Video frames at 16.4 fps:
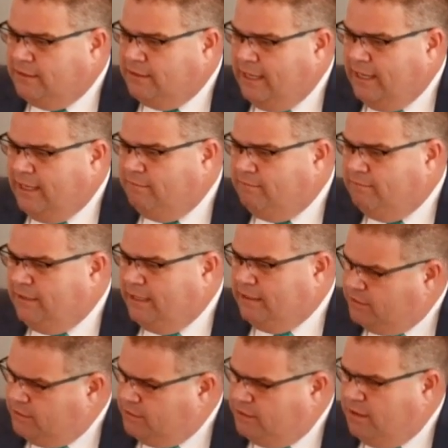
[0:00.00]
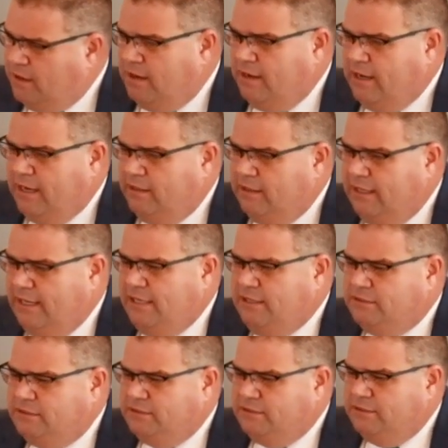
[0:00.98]
it, it could not at
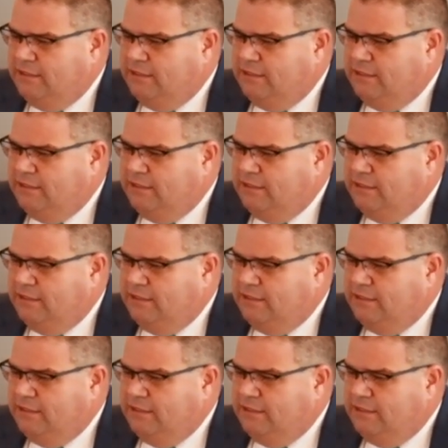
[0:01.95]
least,